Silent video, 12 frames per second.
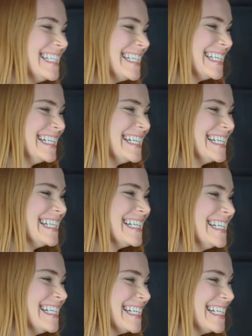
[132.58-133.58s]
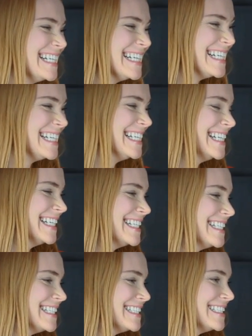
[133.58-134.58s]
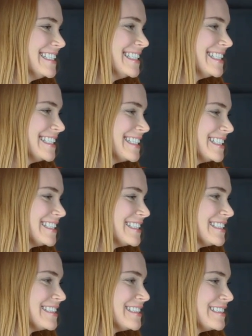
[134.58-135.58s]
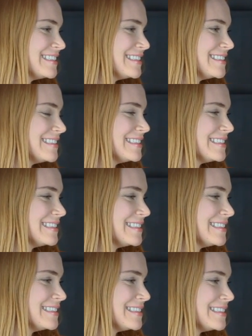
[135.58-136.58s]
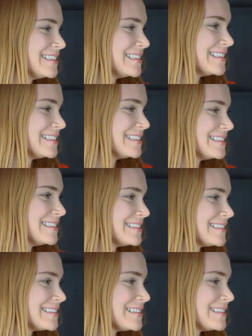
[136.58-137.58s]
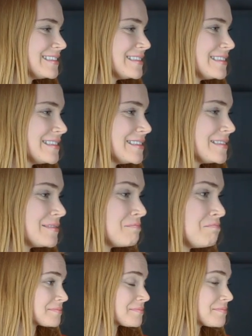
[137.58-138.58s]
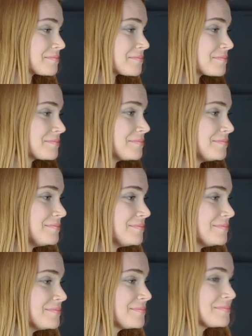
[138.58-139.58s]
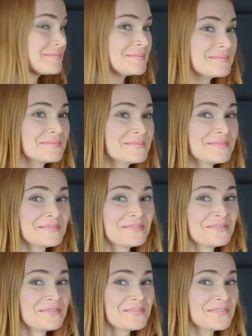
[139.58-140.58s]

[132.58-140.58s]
The person shown says nothing.